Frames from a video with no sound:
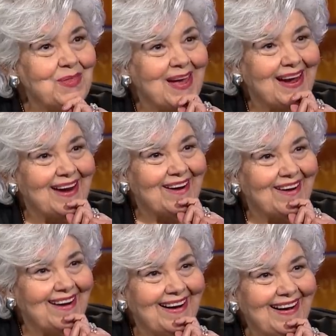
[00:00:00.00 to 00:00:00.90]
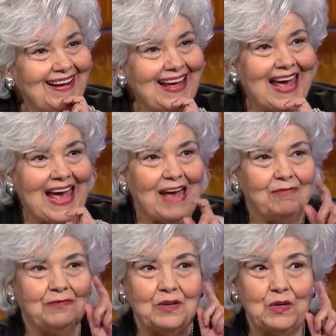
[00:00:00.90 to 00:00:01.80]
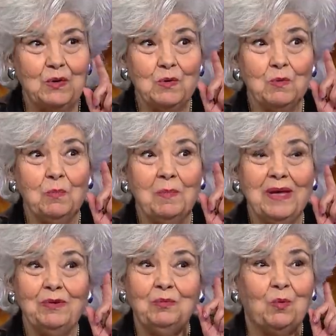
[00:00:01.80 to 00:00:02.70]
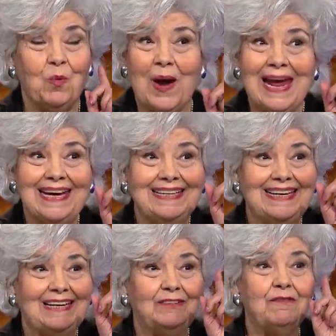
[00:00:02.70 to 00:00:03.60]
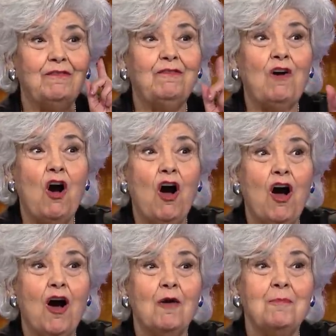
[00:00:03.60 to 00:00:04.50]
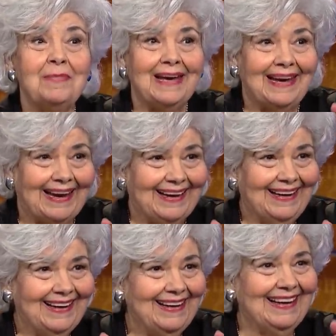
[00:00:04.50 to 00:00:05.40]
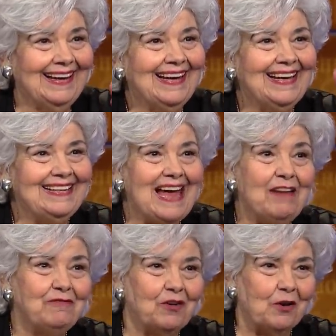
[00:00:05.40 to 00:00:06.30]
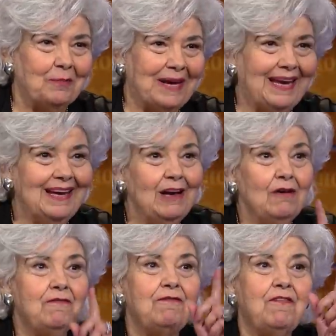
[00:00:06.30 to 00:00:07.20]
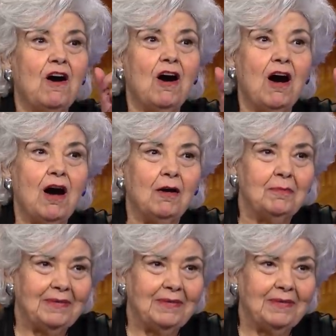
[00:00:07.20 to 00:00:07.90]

there. Have you been waiting for me?" Not for me, for